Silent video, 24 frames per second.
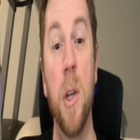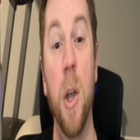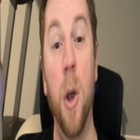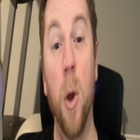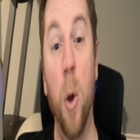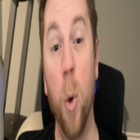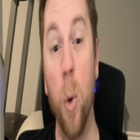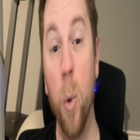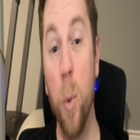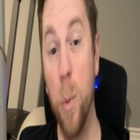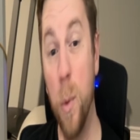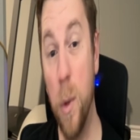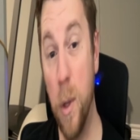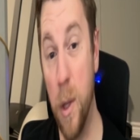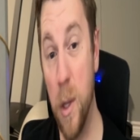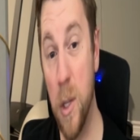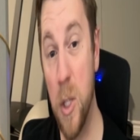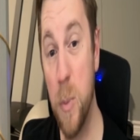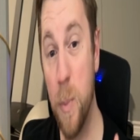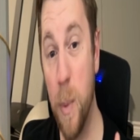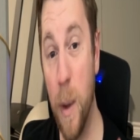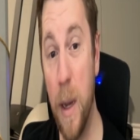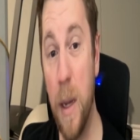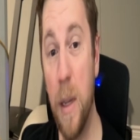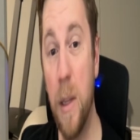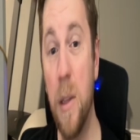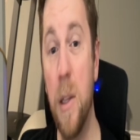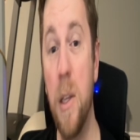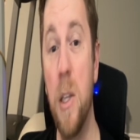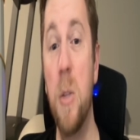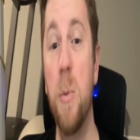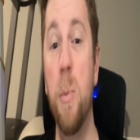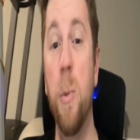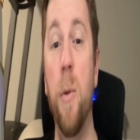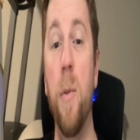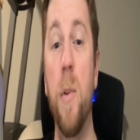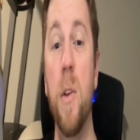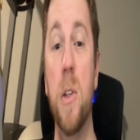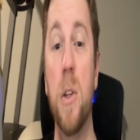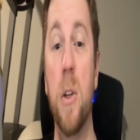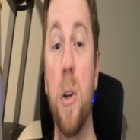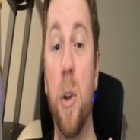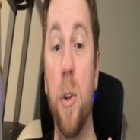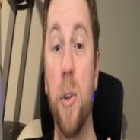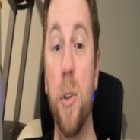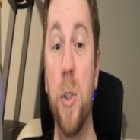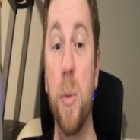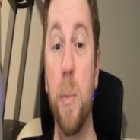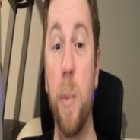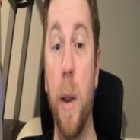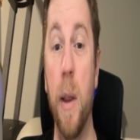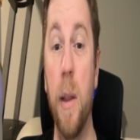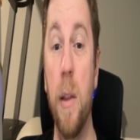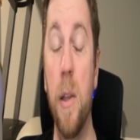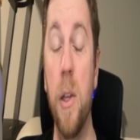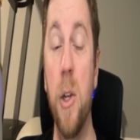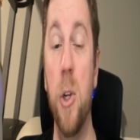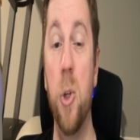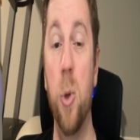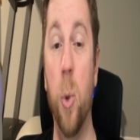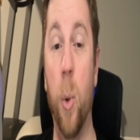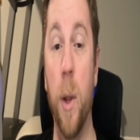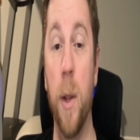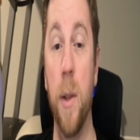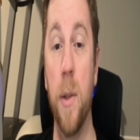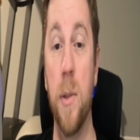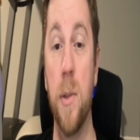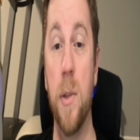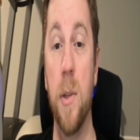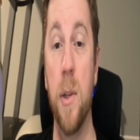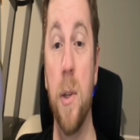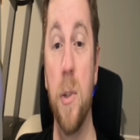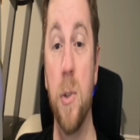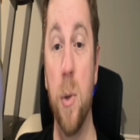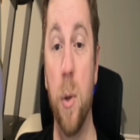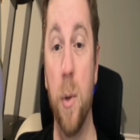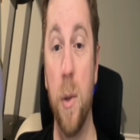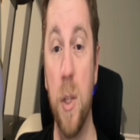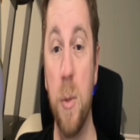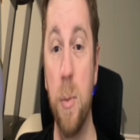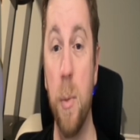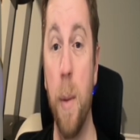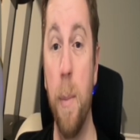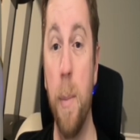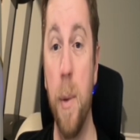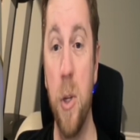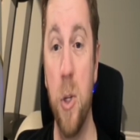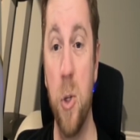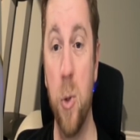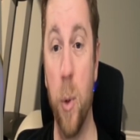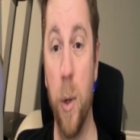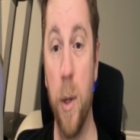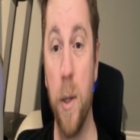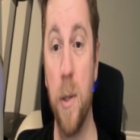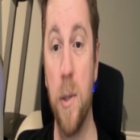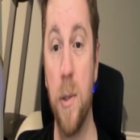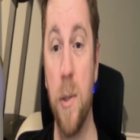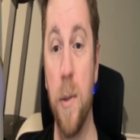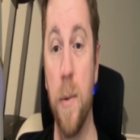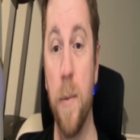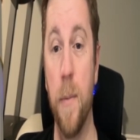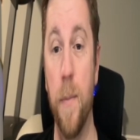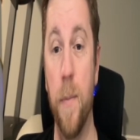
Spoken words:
Oh, Spike Lee's movies are called Spike Lee joints. So this might be joints.